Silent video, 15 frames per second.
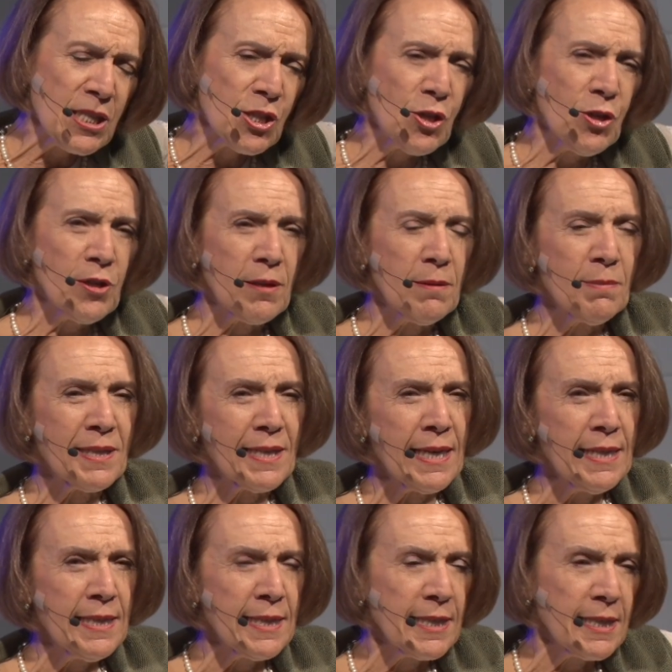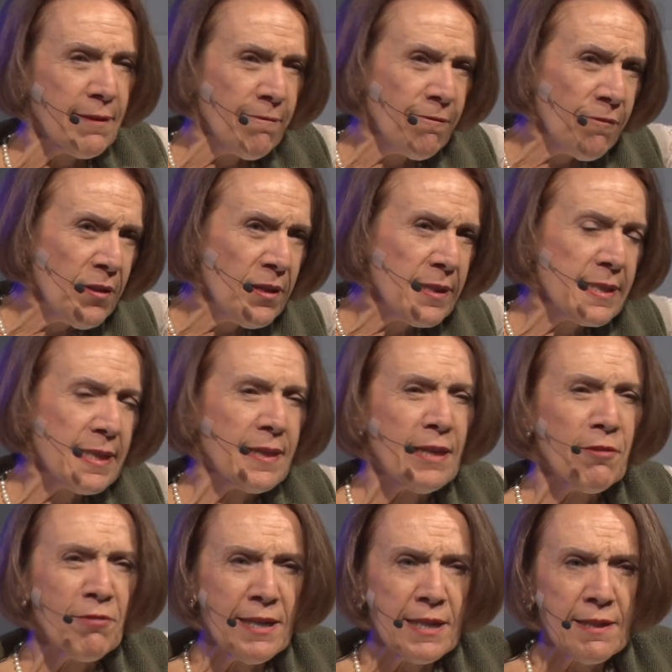circumstances and feels that the
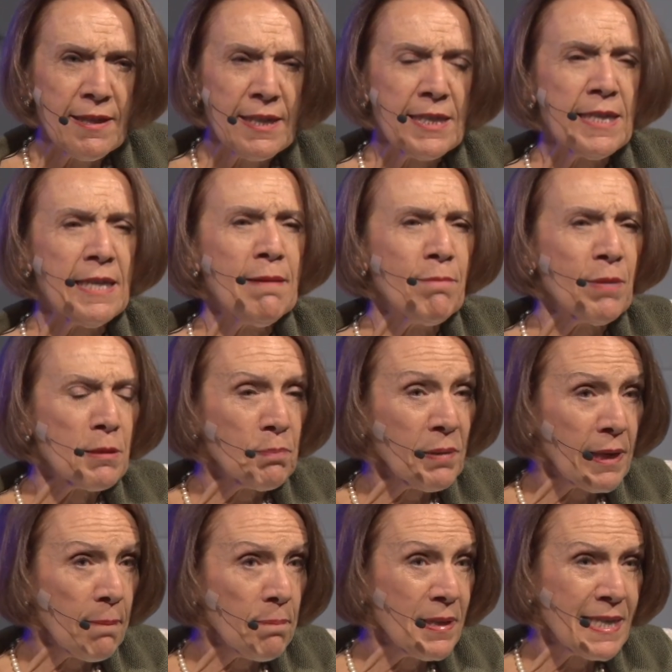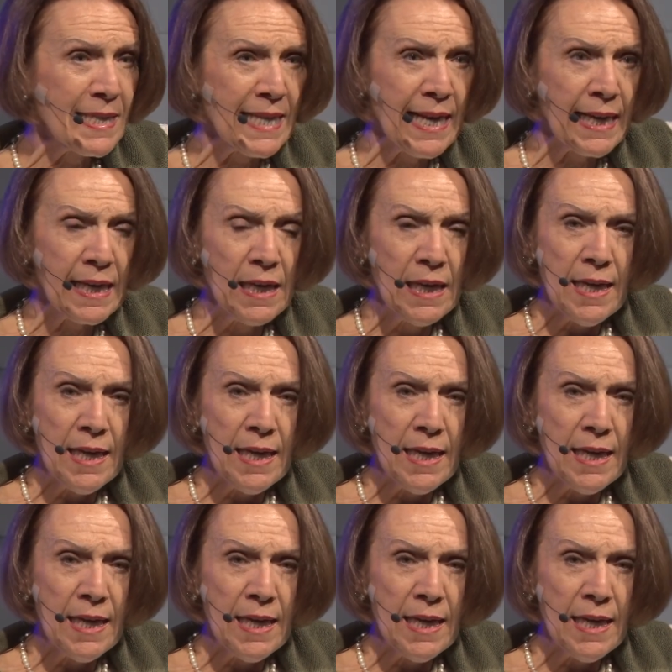rest of the team must pick up the slack.